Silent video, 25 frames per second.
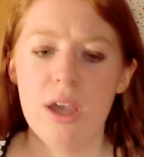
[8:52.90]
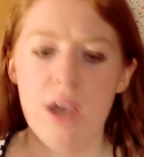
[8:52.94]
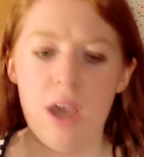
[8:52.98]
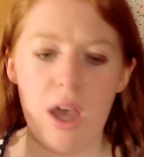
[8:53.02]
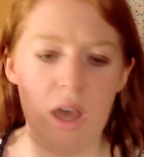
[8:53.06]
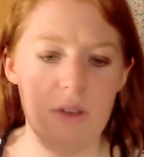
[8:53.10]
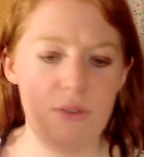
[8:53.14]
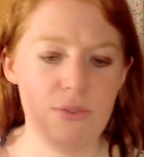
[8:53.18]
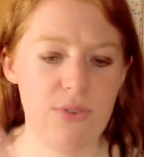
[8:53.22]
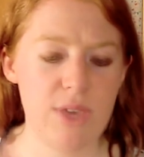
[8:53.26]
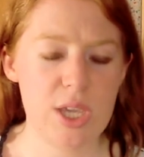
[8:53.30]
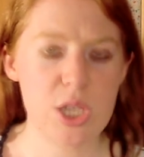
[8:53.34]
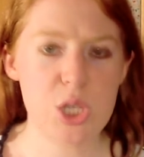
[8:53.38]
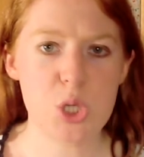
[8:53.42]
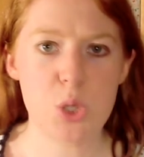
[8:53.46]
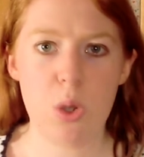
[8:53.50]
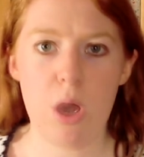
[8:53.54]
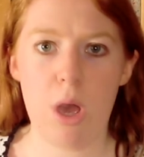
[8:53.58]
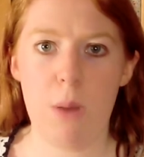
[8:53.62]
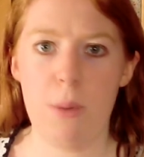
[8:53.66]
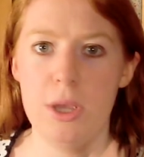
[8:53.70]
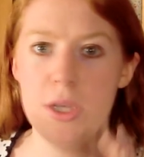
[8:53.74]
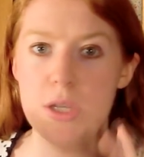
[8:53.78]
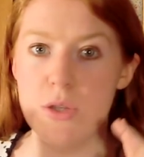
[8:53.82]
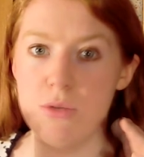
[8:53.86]
V.E.
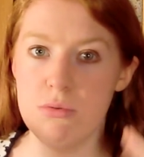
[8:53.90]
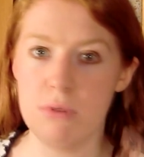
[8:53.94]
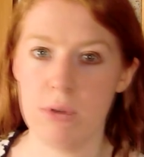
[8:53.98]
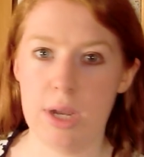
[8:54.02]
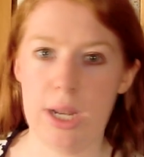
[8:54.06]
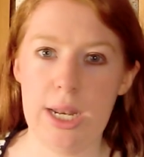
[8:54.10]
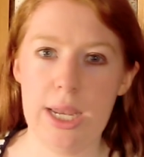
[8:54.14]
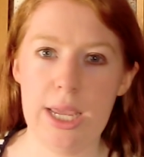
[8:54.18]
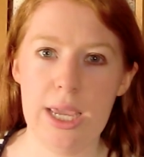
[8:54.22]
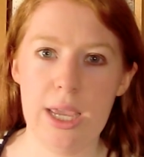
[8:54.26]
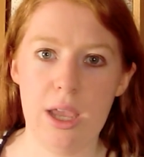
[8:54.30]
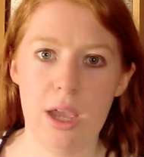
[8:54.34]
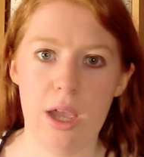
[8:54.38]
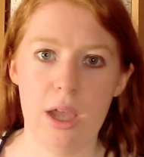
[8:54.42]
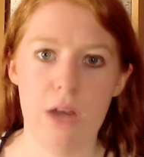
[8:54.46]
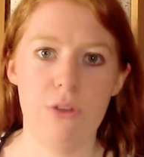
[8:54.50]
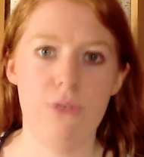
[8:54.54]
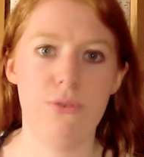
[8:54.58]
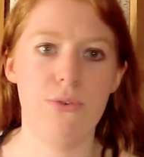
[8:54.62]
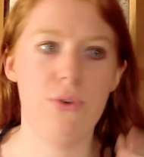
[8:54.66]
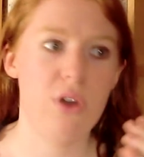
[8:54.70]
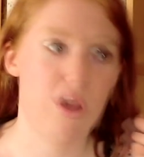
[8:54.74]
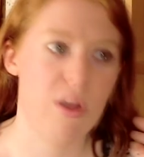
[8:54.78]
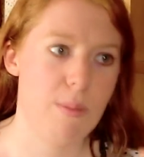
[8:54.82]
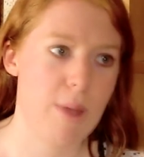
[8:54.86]
Schwab has really kind
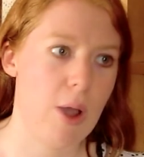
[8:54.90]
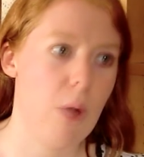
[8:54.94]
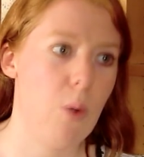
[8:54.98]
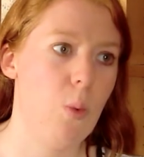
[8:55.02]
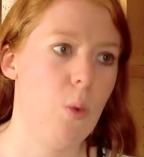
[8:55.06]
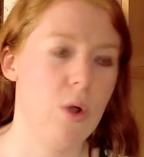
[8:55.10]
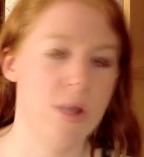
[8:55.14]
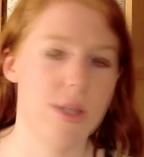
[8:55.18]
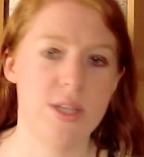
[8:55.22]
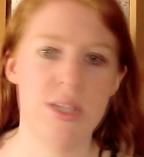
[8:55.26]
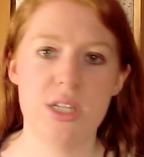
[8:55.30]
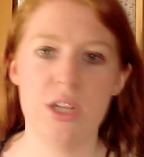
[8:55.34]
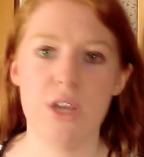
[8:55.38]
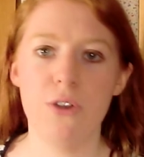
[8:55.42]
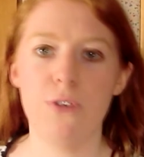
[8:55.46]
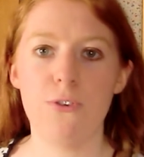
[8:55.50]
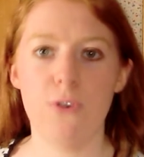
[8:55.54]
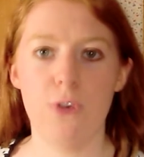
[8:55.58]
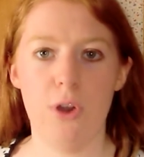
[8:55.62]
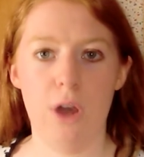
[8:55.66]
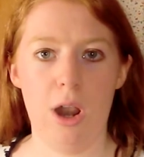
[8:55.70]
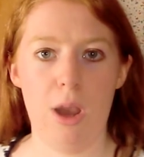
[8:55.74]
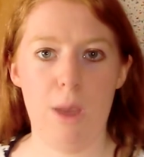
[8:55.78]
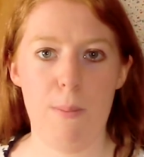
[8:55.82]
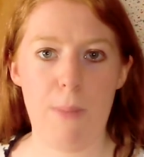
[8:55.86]
of thought about what's
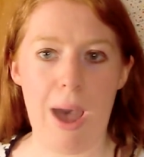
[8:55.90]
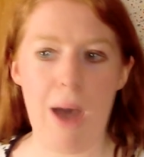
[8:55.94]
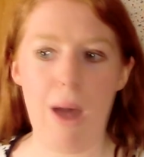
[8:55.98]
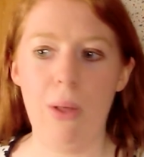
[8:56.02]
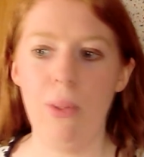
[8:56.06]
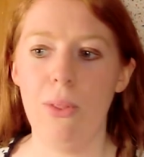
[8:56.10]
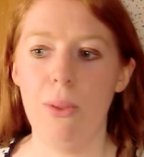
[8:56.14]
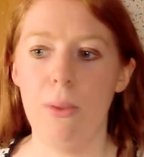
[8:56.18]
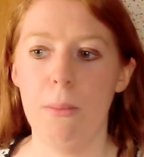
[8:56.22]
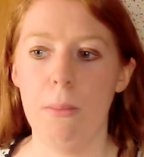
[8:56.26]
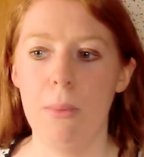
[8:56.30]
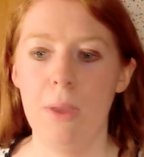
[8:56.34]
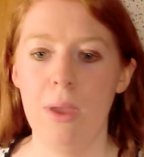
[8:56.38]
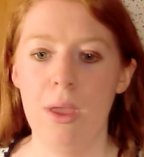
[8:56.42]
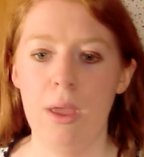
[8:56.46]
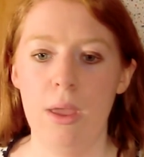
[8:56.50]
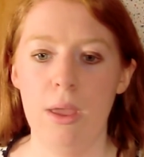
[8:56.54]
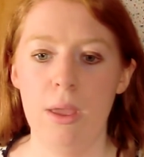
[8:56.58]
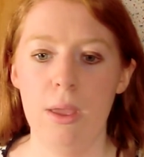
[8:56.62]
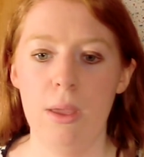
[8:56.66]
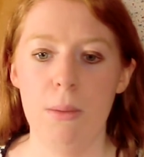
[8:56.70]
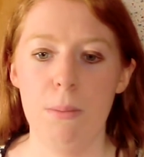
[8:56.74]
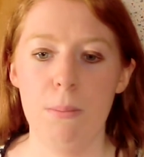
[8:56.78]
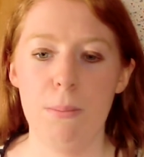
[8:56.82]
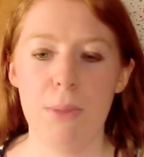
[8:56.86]
different about them.
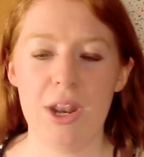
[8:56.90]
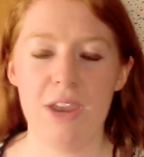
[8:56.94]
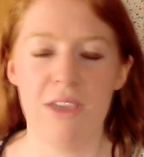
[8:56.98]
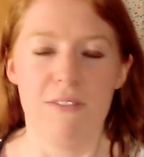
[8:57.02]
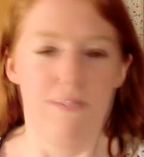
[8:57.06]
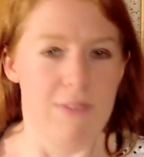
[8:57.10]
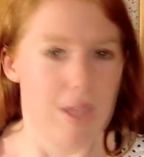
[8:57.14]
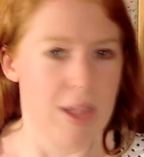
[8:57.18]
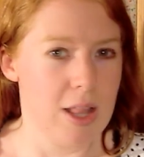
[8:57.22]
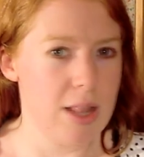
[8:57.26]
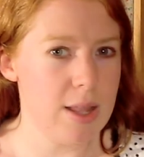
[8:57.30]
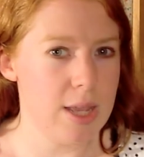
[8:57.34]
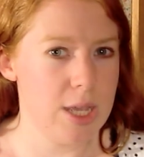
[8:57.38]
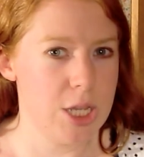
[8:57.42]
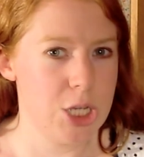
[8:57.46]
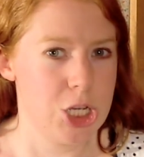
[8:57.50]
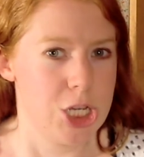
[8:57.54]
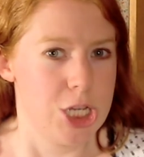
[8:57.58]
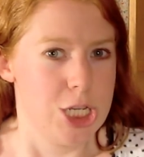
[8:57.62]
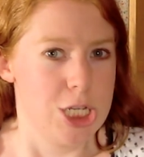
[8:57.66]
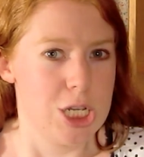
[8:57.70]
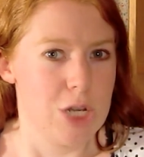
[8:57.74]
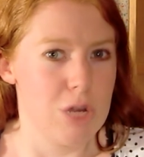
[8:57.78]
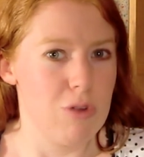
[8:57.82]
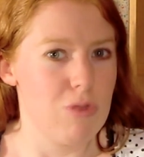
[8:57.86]
But I feel like
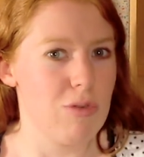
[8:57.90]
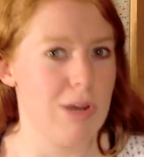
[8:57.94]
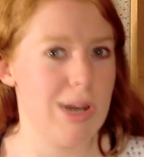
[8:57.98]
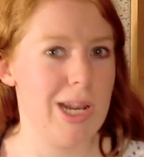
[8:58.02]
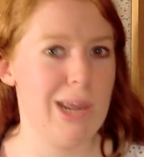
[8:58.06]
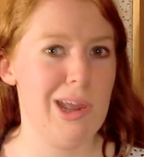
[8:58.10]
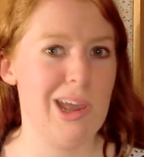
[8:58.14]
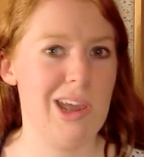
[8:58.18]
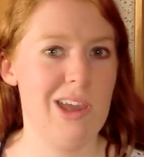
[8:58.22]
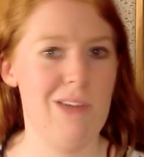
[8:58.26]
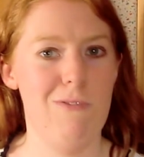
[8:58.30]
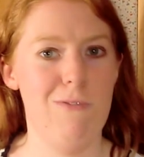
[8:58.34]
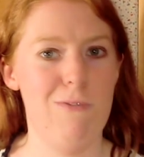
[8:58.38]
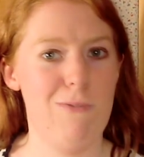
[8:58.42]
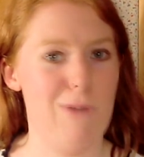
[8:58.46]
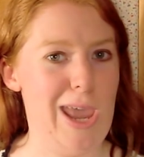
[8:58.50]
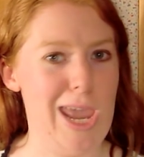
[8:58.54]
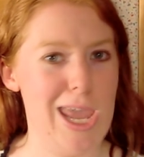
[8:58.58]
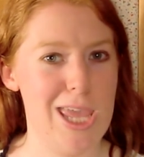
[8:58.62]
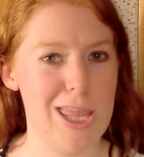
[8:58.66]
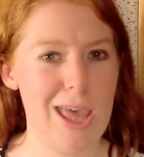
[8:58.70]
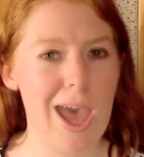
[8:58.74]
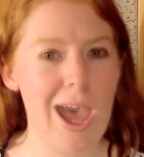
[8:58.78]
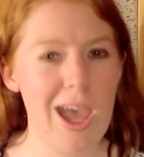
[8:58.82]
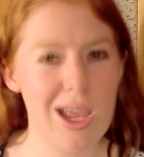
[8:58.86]
she didn't really
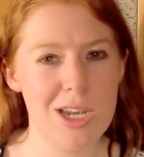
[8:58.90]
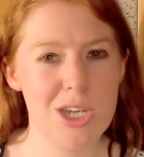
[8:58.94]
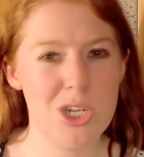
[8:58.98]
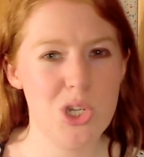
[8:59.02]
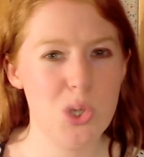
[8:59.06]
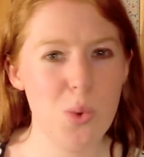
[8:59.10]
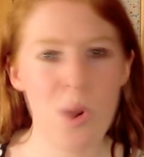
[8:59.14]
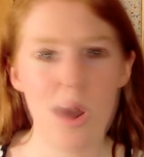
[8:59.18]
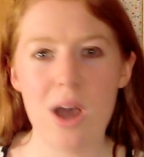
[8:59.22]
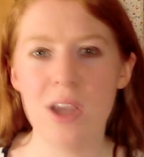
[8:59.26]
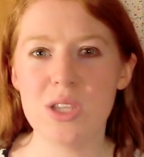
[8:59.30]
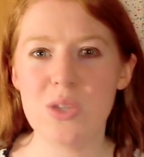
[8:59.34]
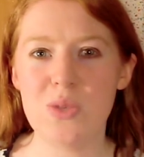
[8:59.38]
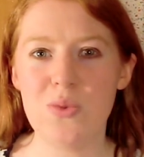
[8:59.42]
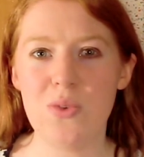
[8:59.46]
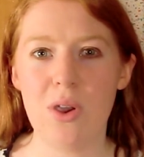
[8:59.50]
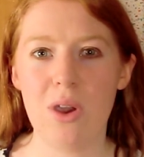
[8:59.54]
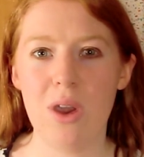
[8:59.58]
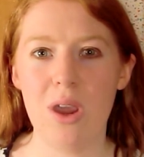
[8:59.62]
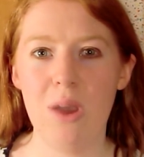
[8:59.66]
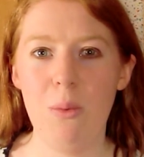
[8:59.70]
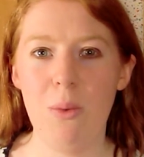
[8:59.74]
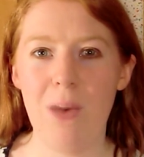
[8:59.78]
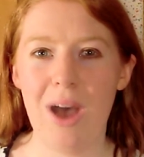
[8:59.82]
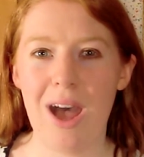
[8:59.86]
convey that to us
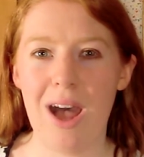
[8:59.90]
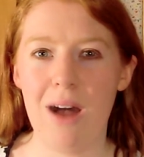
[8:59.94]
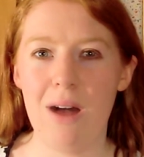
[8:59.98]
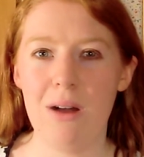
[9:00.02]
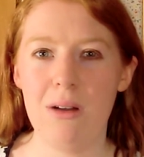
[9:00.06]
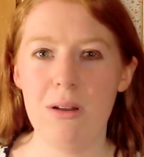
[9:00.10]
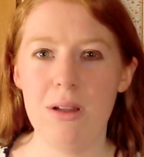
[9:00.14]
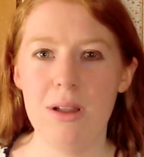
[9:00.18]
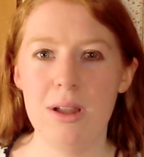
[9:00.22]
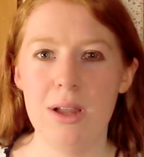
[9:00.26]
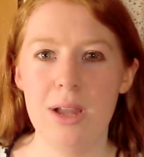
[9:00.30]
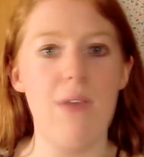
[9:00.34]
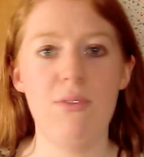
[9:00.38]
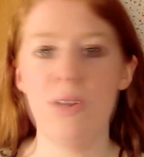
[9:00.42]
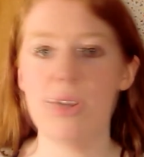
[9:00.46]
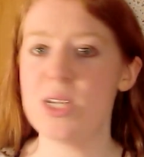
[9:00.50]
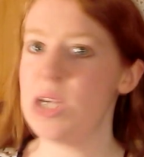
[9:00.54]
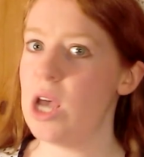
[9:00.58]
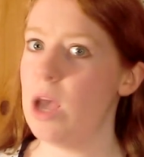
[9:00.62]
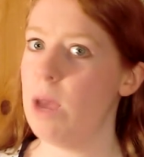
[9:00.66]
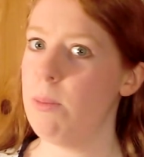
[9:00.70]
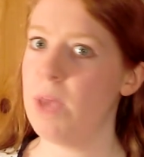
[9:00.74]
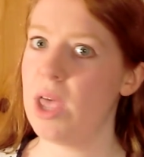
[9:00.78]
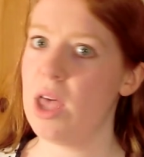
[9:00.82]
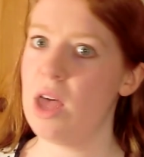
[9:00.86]
very well. Every
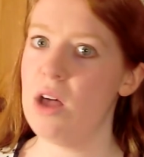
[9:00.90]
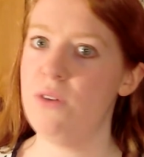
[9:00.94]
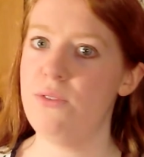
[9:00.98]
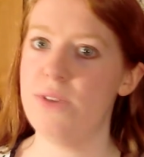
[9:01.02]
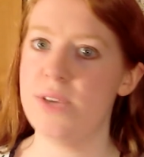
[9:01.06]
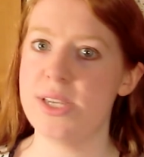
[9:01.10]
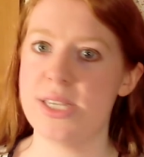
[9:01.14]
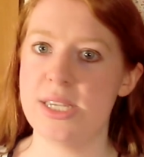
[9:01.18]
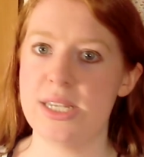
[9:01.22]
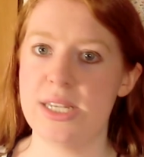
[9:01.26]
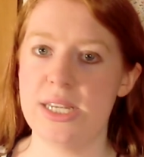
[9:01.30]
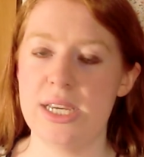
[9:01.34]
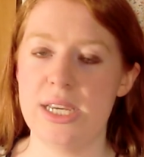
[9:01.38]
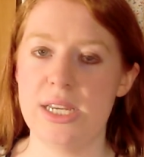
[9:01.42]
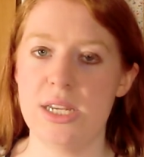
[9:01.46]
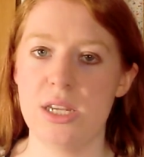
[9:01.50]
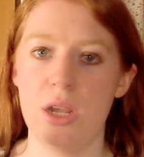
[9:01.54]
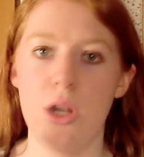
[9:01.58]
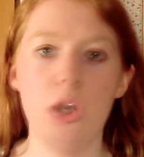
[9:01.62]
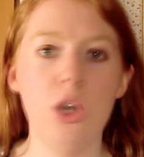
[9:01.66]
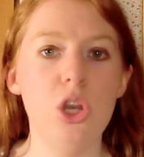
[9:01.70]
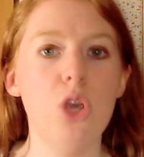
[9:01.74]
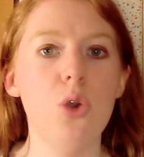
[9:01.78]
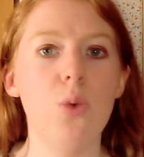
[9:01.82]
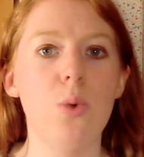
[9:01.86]
time Kel visited
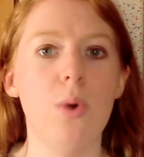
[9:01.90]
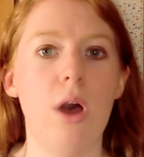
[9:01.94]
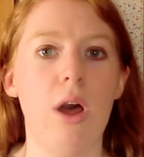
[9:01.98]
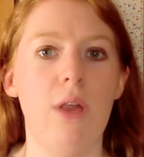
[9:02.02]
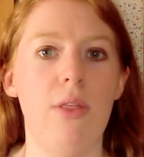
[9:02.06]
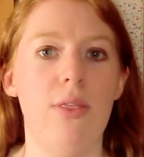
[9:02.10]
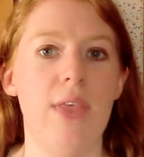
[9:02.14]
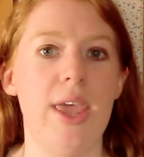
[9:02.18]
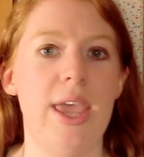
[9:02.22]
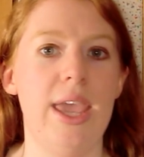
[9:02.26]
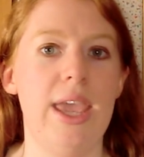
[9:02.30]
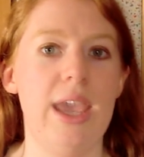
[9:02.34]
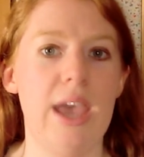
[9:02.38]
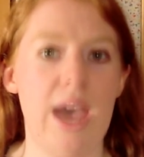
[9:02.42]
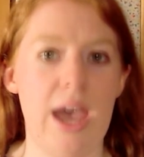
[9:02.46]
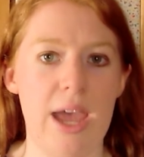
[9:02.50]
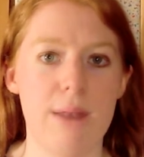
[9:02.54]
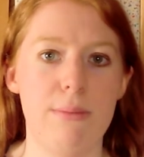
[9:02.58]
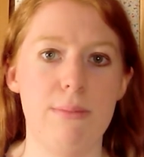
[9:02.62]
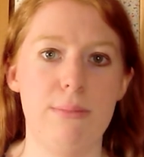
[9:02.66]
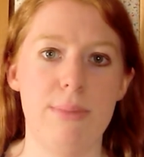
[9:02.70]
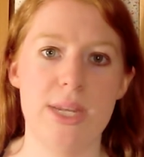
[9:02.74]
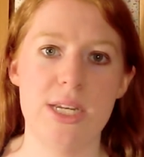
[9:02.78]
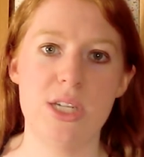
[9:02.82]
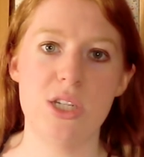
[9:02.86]
a new world that he
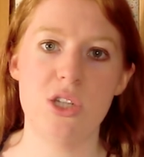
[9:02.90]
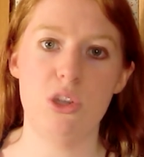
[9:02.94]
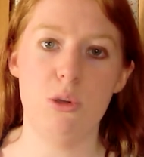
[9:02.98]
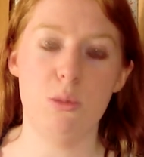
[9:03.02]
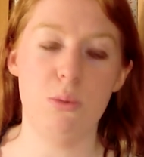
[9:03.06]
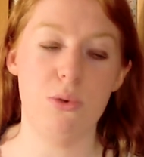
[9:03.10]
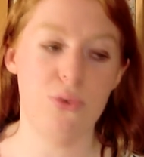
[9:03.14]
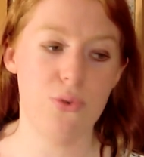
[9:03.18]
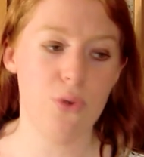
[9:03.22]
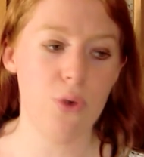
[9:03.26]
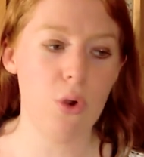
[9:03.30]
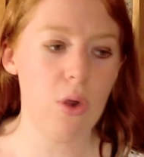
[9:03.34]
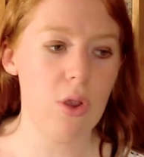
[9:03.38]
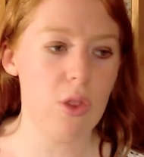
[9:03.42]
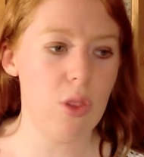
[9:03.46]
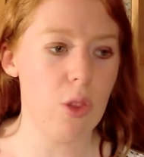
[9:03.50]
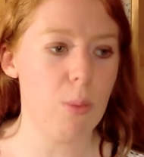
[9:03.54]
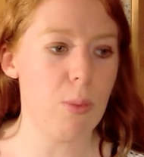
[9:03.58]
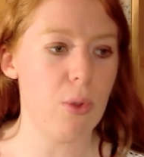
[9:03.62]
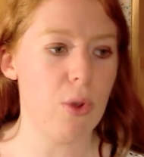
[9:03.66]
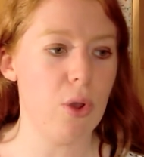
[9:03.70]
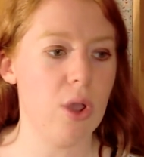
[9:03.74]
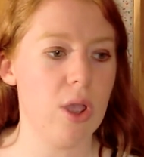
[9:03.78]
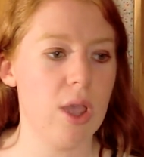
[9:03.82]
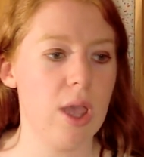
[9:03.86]
hadn't been to before in
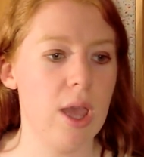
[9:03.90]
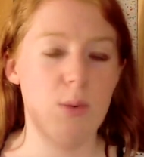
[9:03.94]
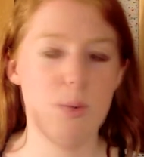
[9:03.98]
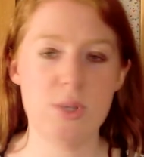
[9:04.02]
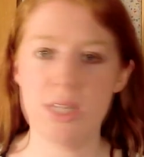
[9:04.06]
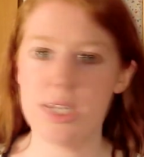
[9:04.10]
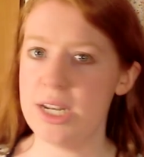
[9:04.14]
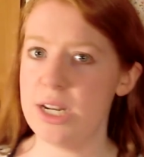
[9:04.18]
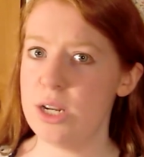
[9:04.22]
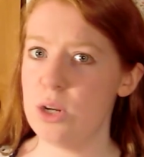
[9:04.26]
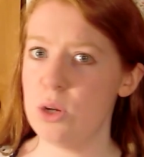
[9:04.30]
the book, there was a